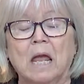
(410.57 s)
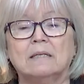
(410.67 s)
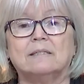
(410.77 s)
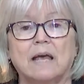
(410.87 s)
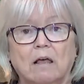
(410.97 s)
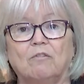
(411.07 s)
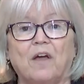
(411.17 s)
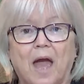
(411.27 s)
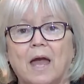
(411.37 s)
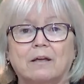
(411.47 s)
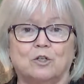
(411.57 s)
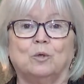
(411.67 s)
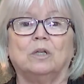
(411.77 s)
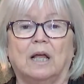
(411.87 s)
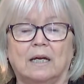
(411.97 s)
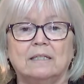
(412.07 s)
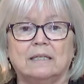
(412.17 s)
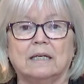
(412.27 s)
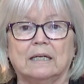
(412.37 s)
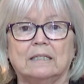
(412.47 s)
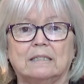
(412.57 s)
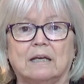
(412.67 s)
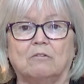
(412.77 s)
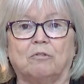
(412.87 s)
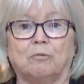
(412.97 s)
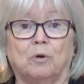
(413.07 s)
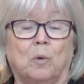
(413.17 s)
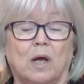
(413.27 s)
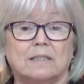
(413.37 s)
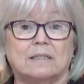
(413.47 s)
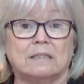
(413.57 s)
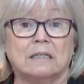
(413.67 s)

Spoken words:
self-actualizing itself through us.